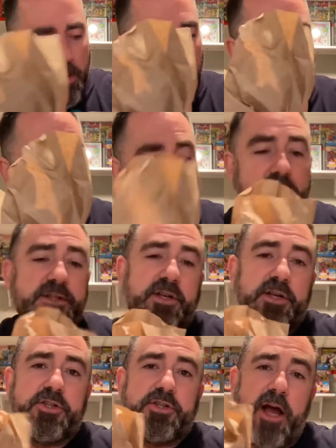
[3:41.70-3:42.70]
I don't think it's going
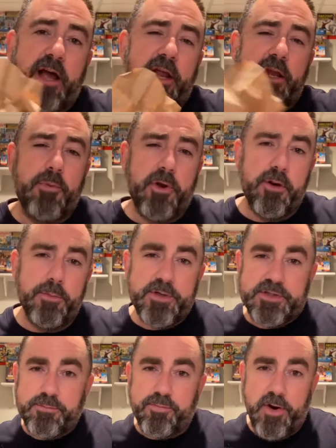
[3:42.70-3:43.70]
to shock anybody or be a
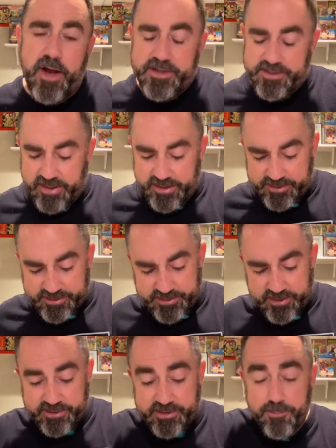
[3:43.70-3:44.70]
surprise that it's
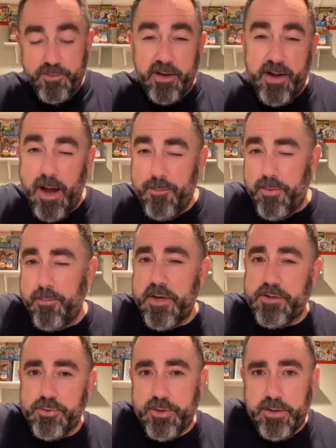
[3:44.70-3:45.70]
something
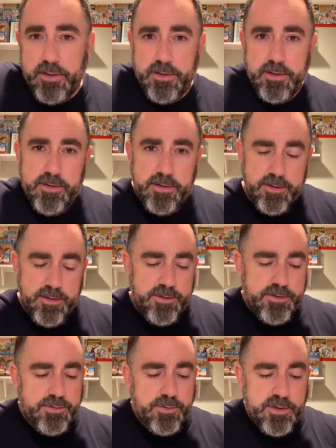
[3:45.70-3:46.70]
complimentary
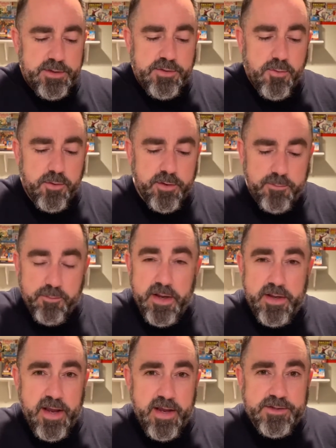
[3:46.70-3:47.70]
to the Torrent
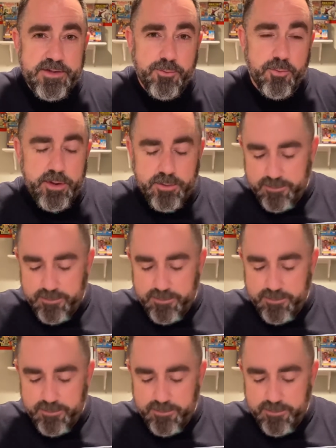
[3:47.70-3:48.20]
baitcasting reel.